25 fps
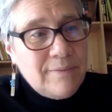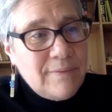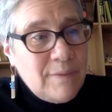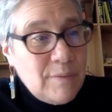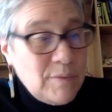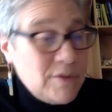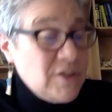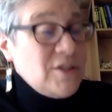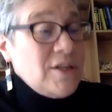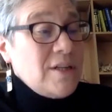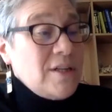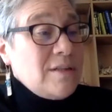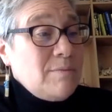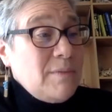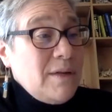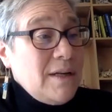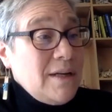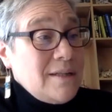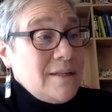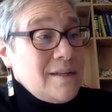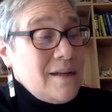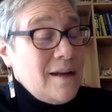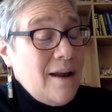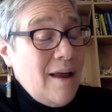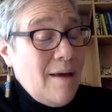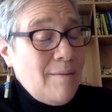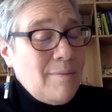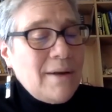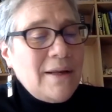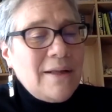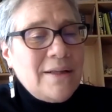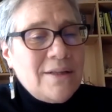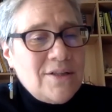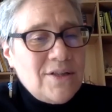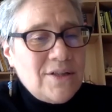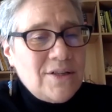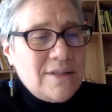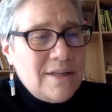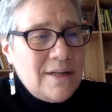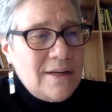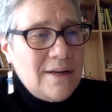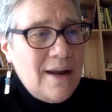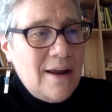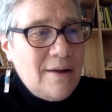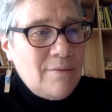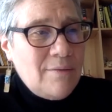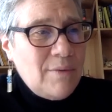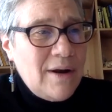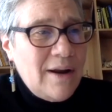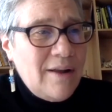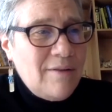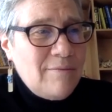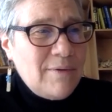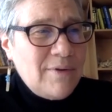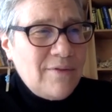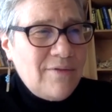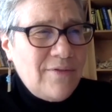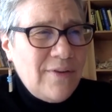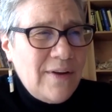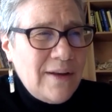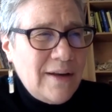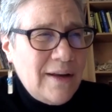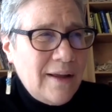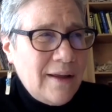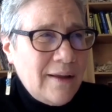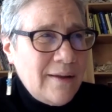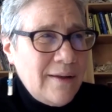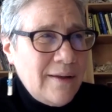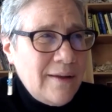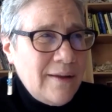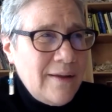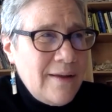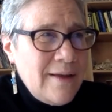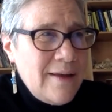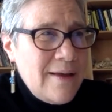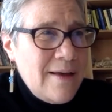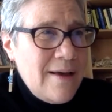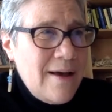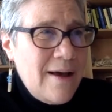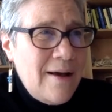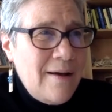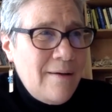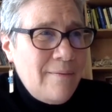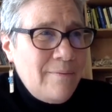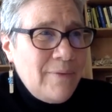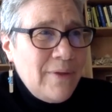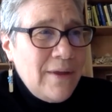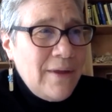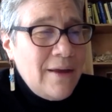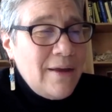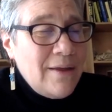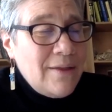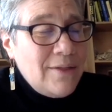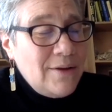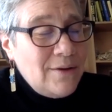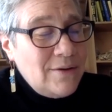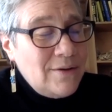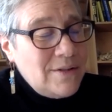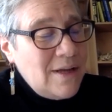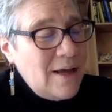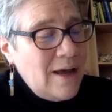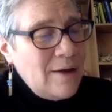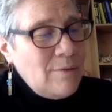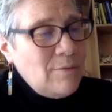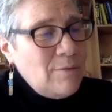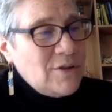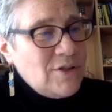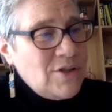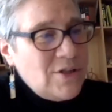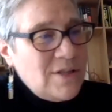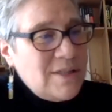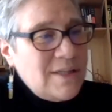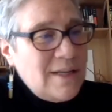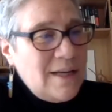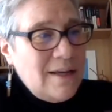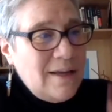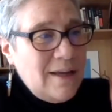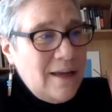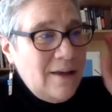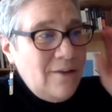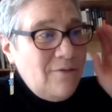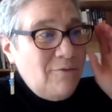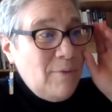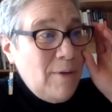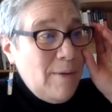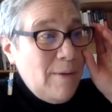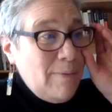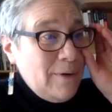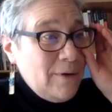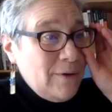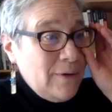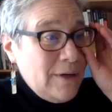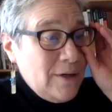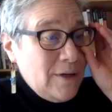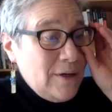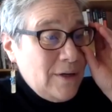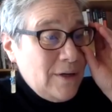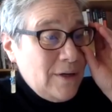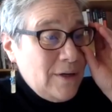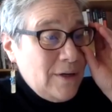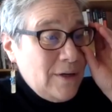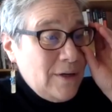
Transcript: Which doesn't mean it's not happening. It's just not what I've been finding. Um, there's a, I will just say if people are interested